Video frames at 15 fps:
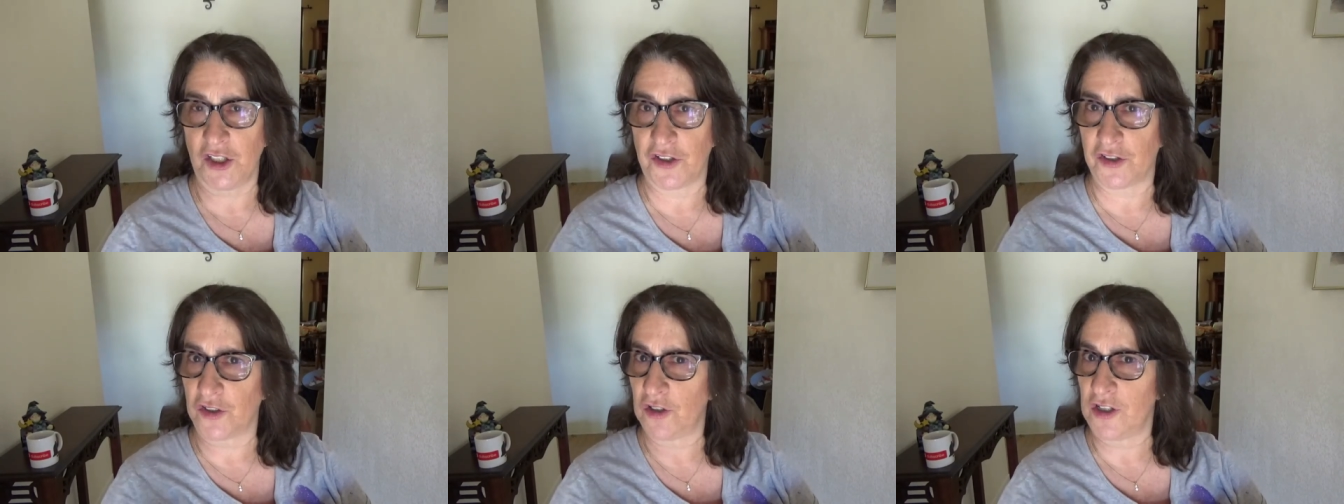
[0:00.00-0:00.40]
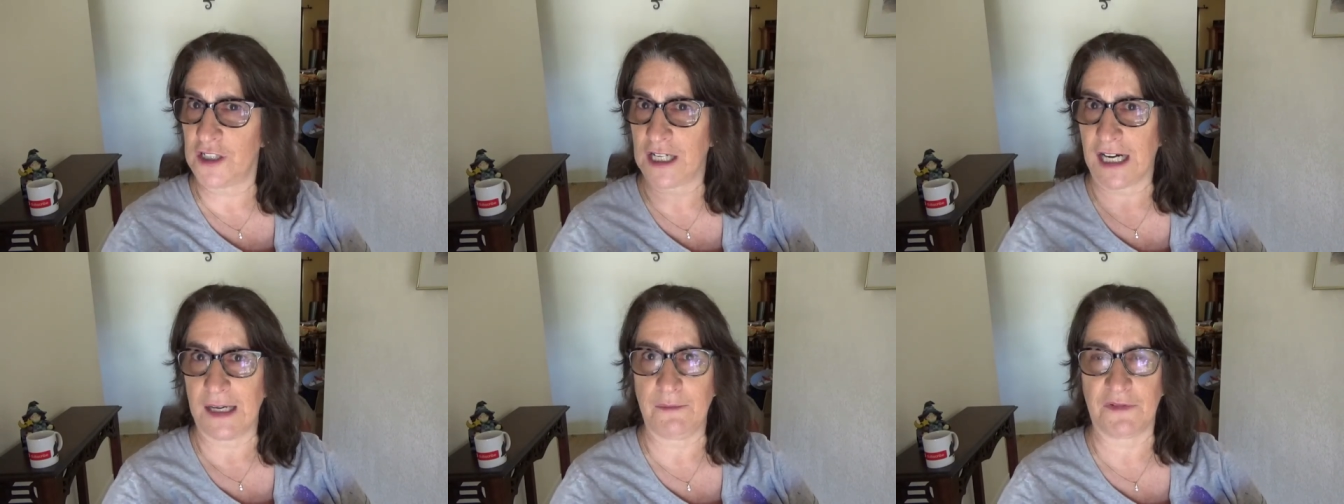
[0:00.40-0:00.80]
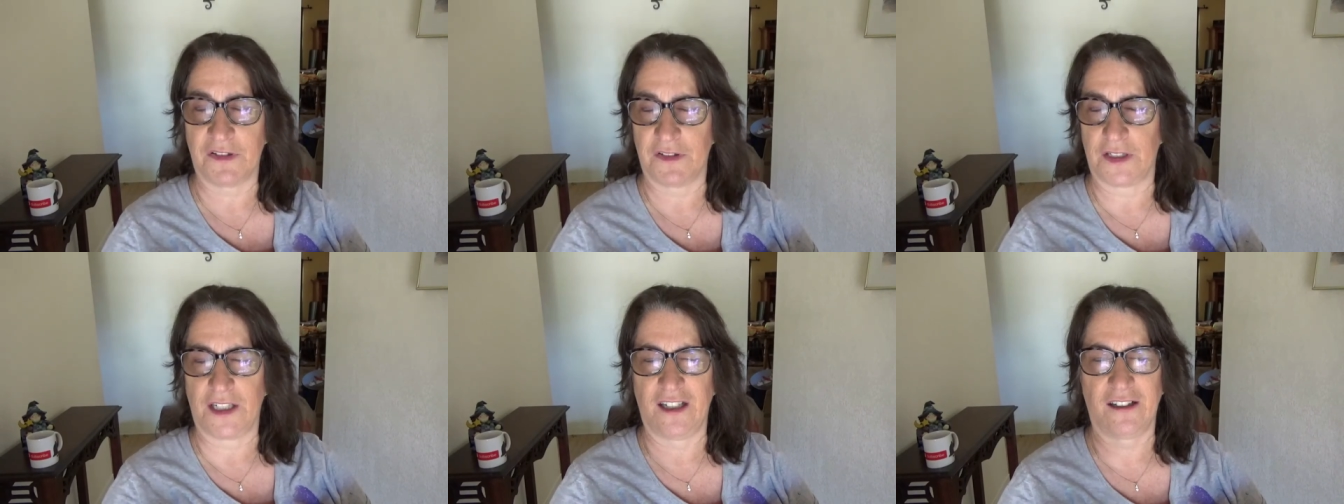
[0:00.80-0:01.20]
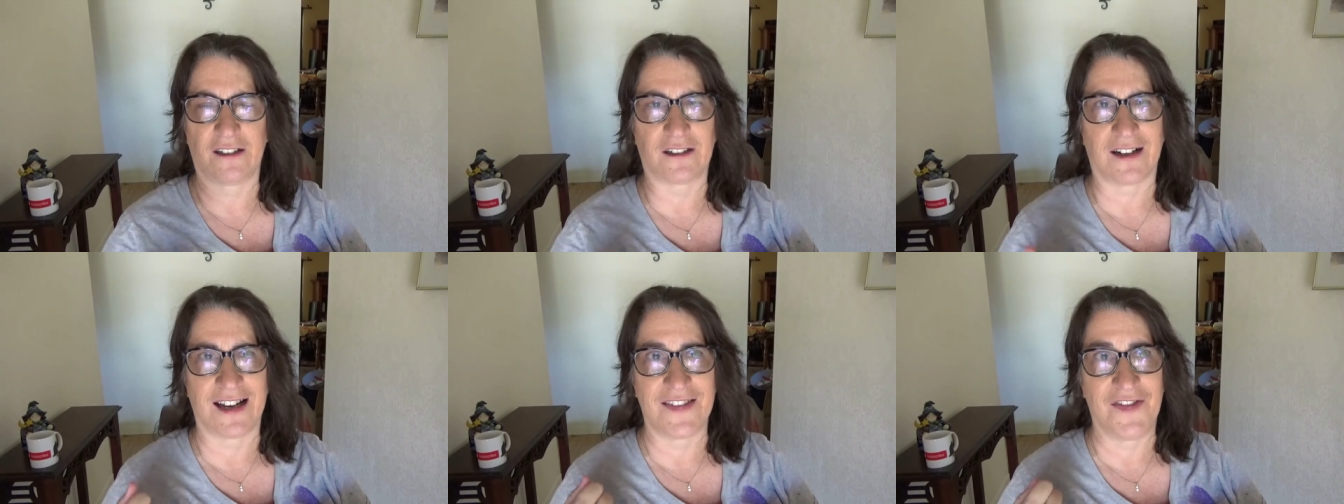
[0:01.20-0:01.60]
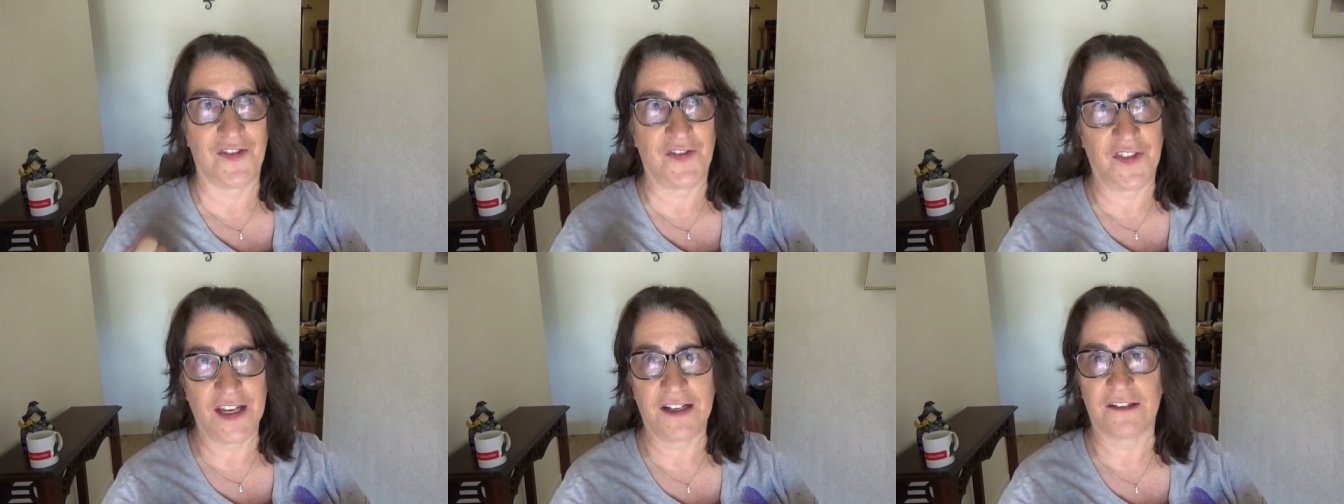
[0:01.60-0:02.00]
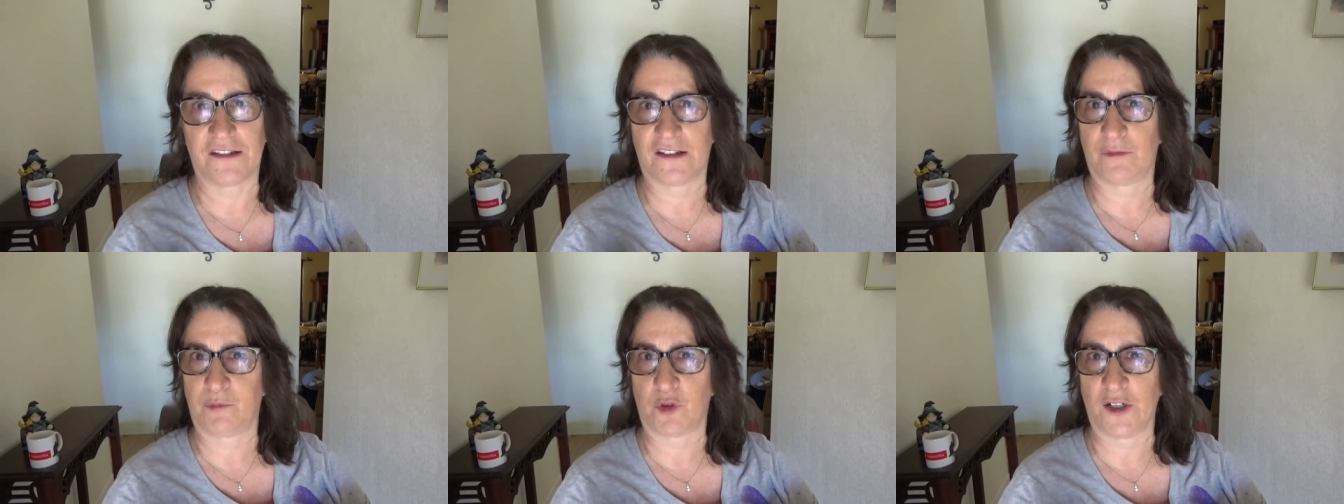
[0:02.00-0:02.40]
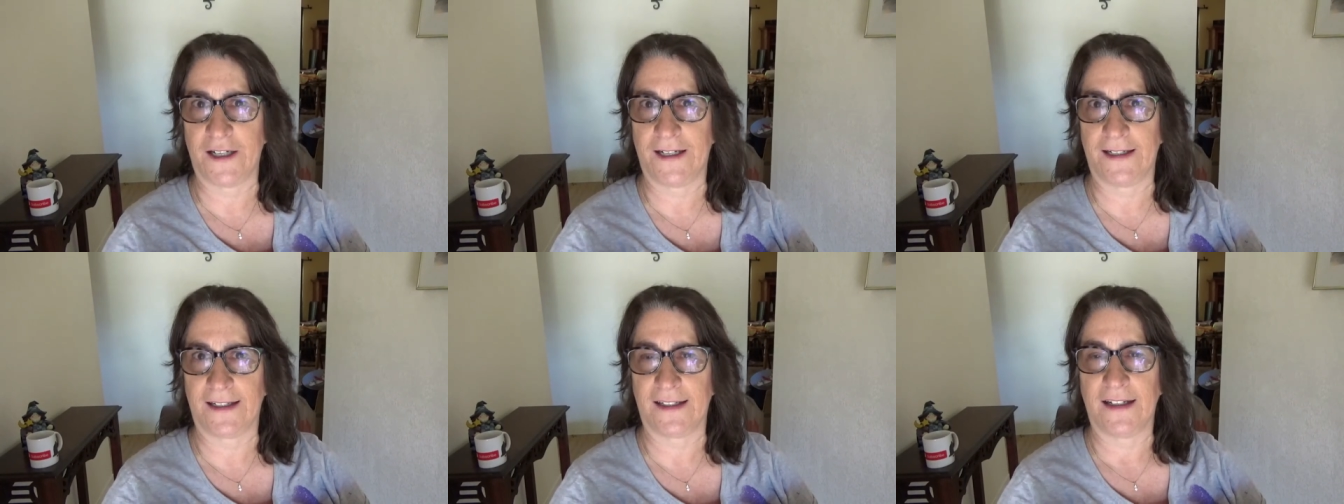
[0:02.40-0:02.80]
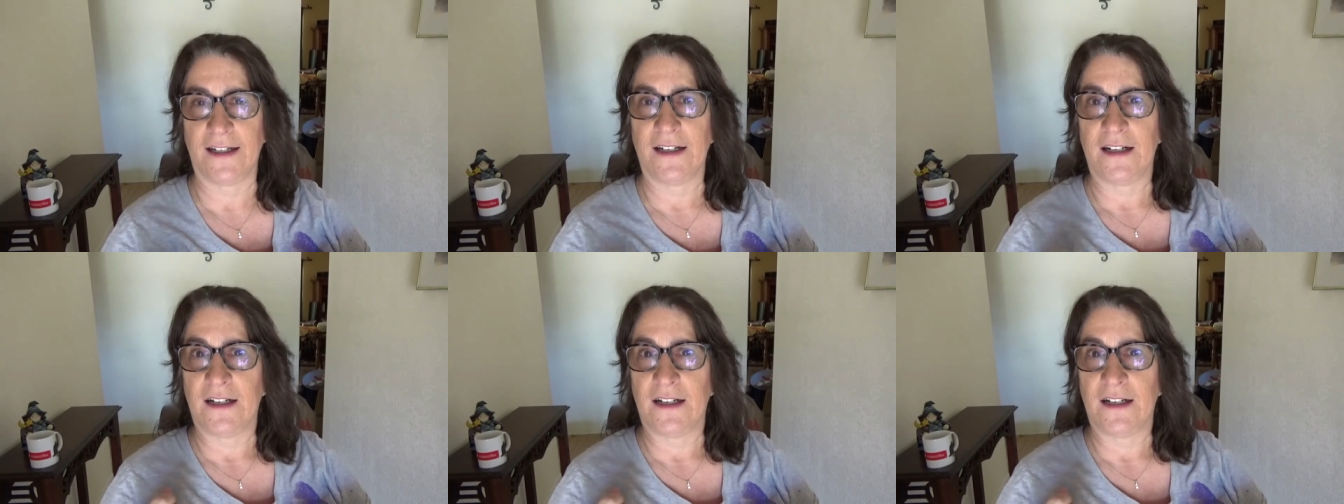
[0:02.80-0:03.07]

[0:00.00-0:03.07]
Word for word: certain times of the year, I think it's spring,